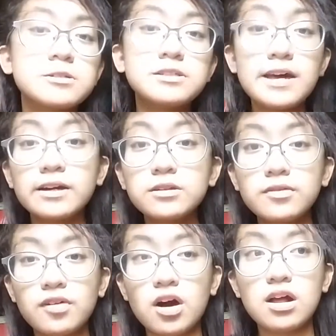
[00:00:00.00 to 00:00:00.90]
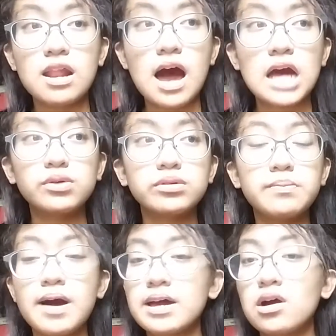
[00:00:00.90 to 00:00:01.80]
second of all, I
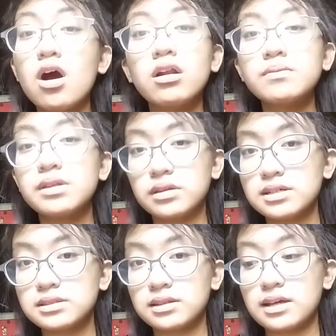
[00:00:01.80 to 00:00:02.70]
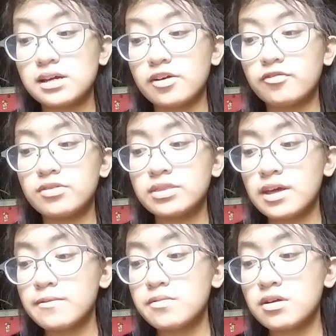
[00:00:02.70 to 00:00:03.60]
would buy all of the things that I have
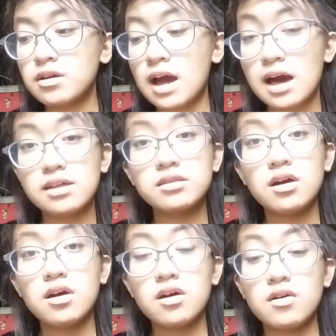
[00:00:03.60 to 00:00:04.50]
never had.